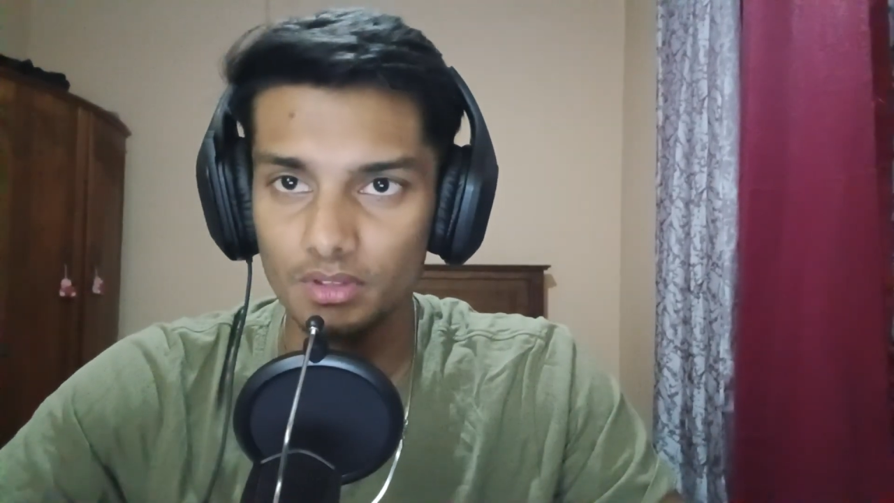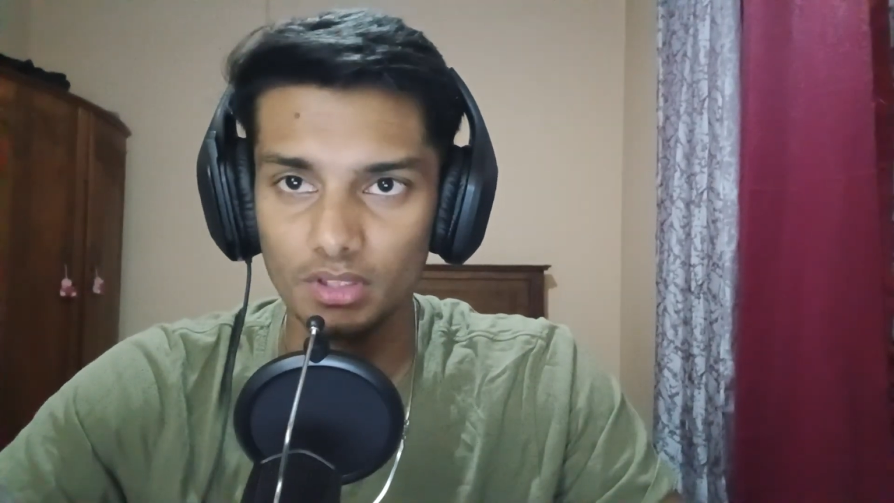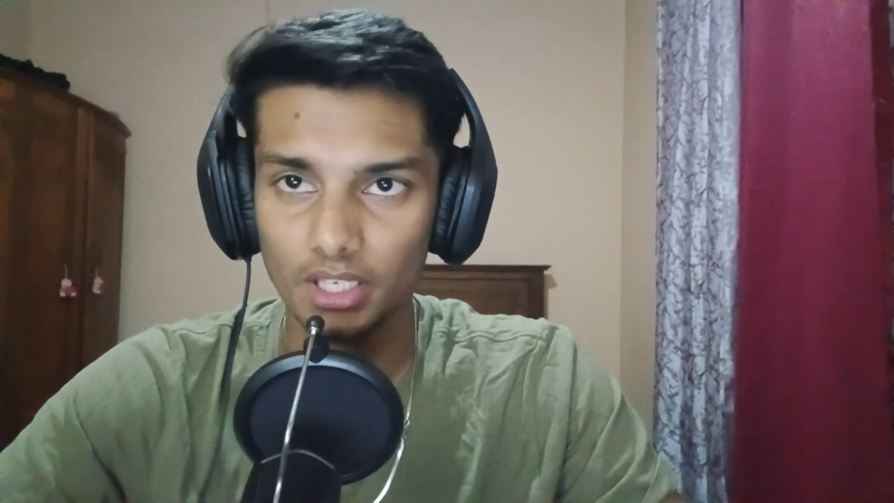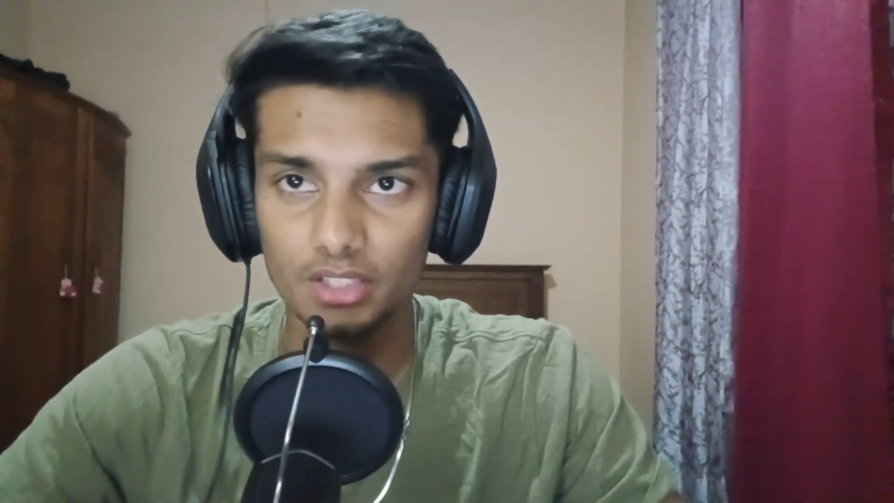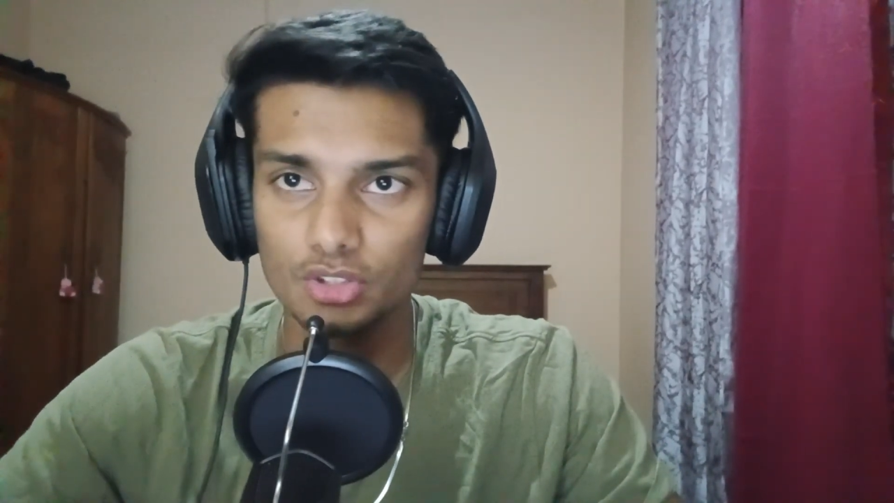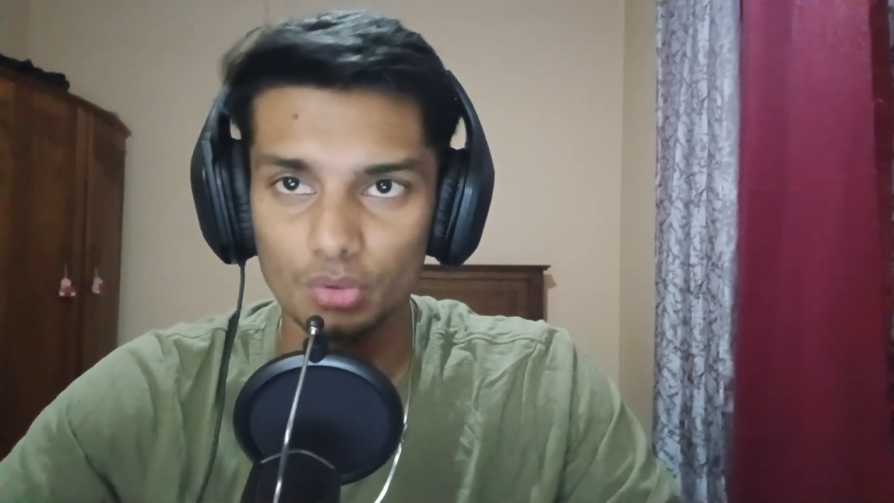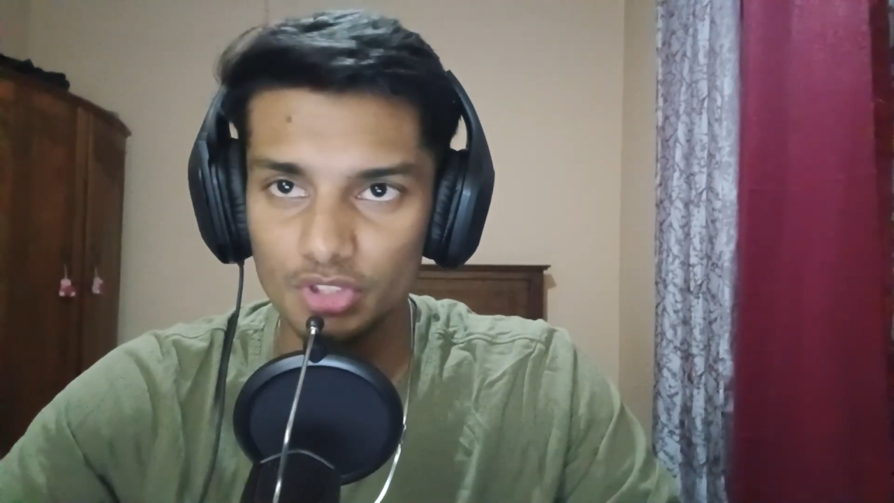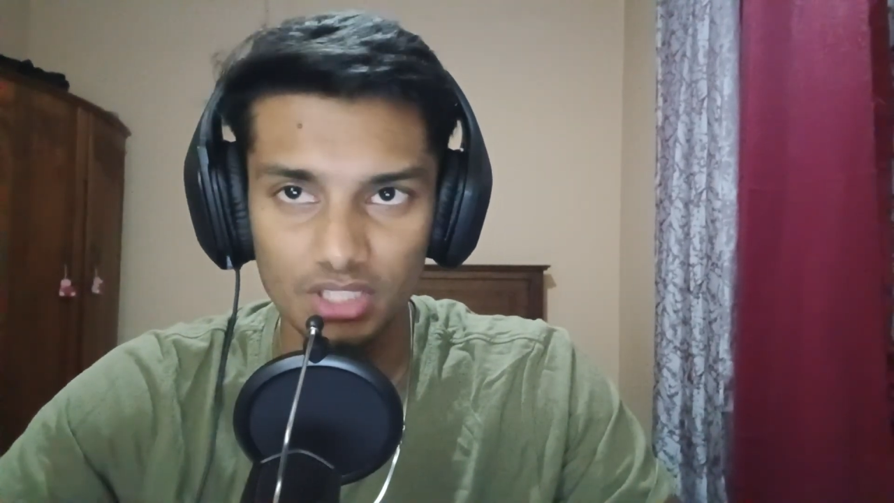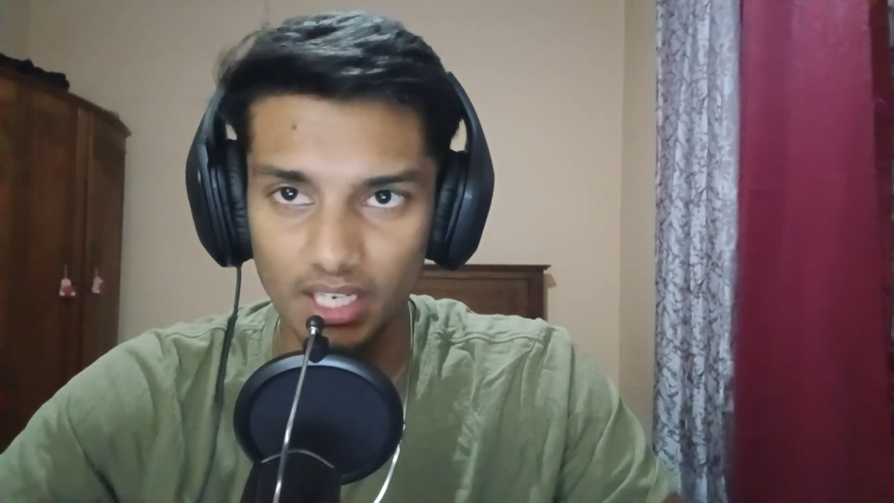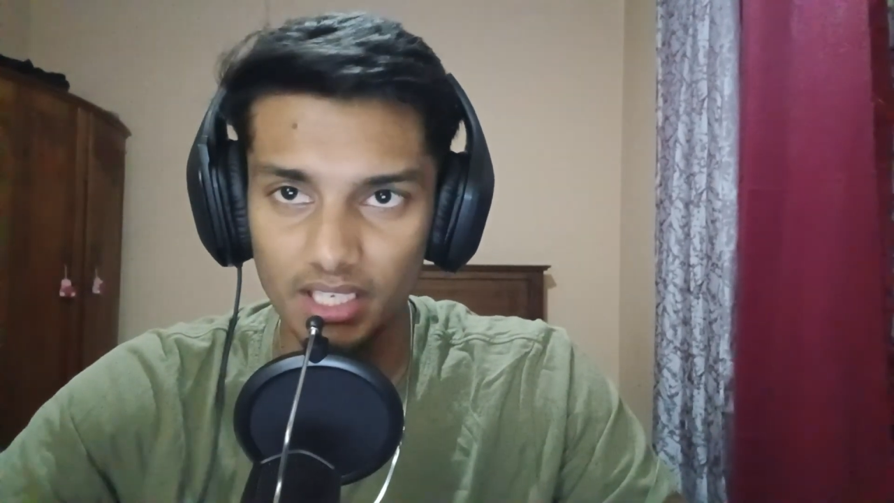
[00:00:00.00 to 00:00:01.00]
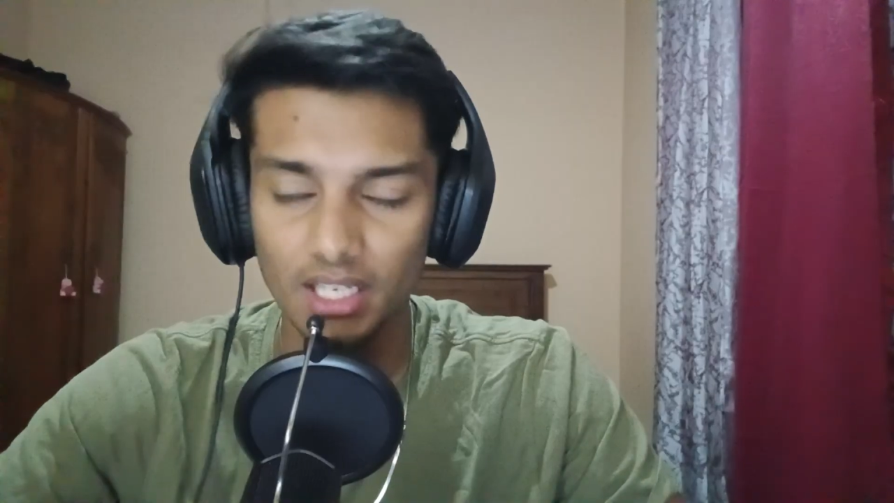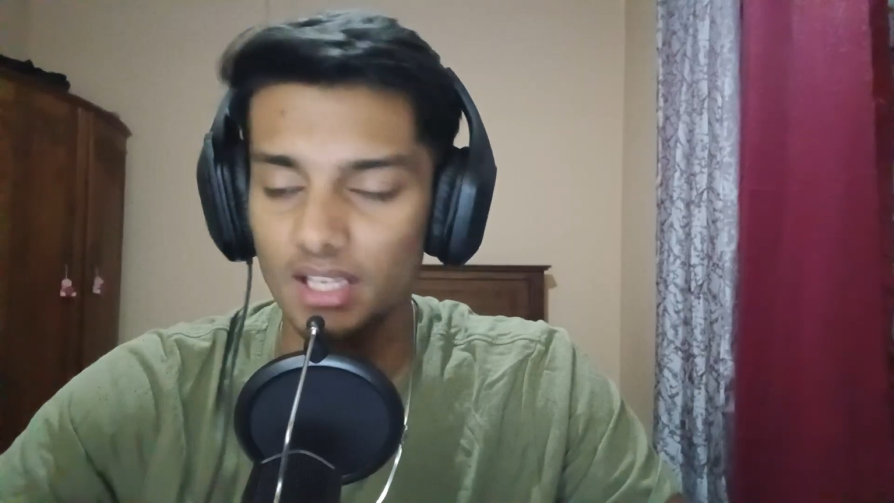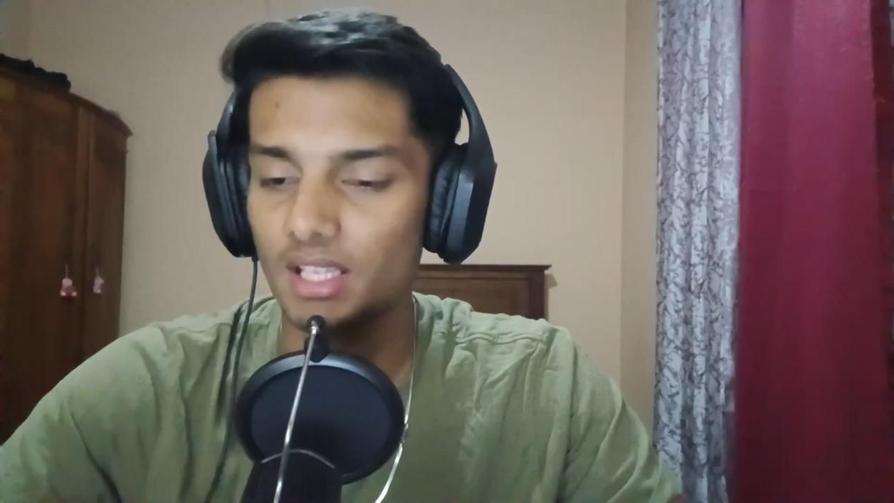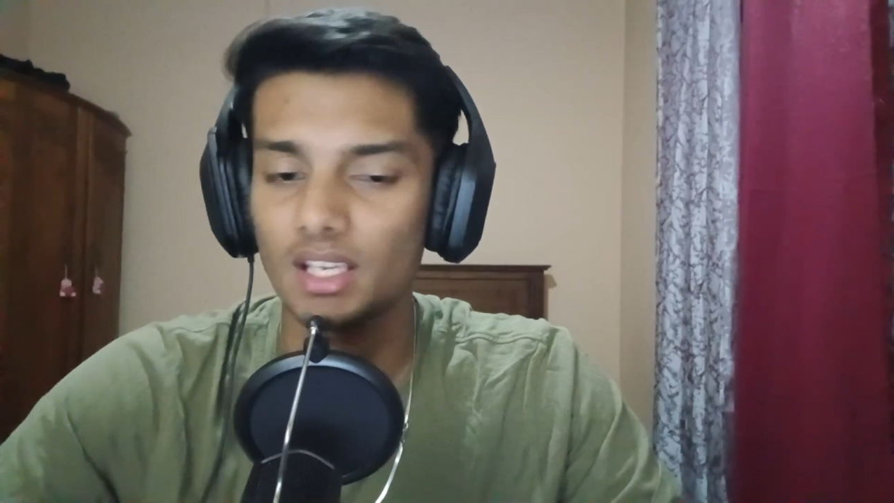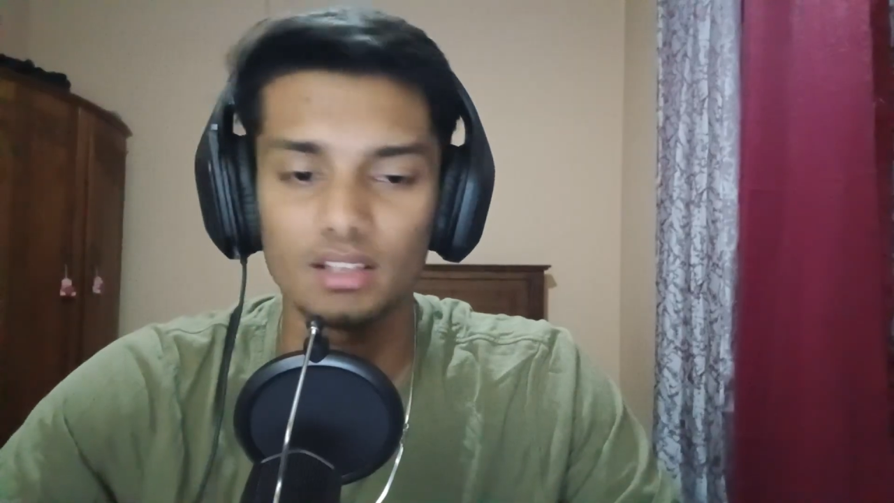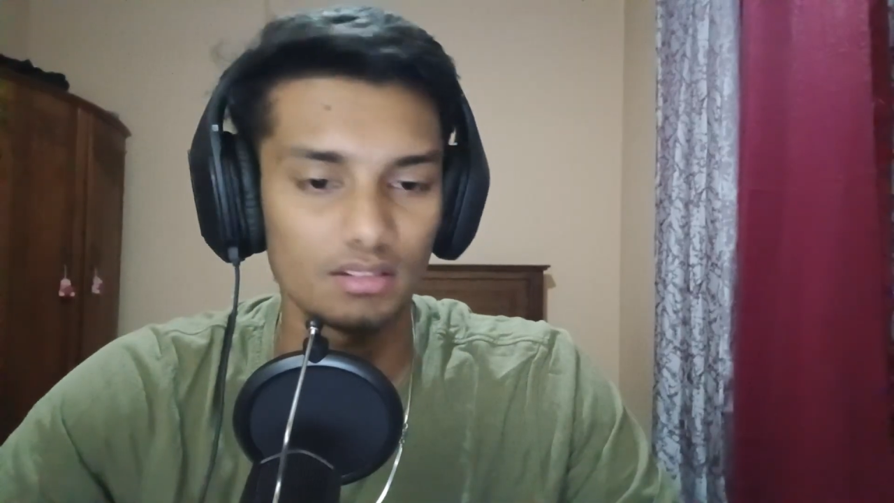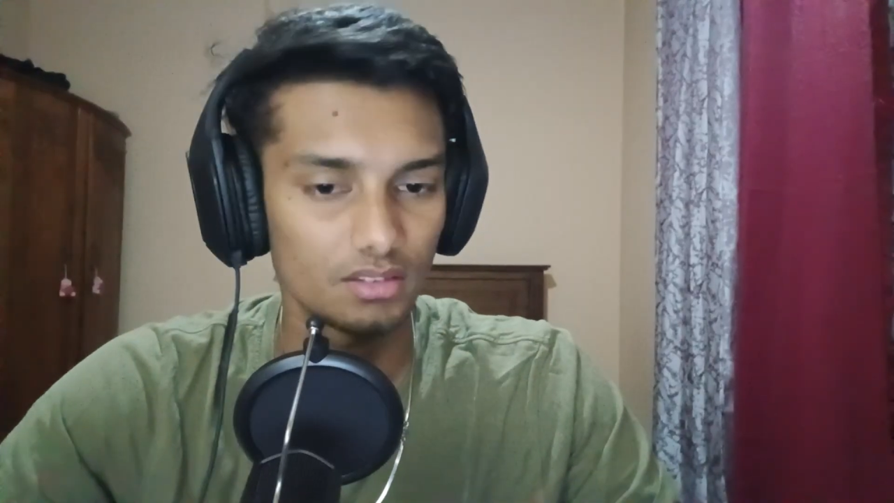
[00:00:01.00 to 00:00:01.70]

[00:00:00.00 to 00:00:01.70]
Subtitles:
Like don't study nothing,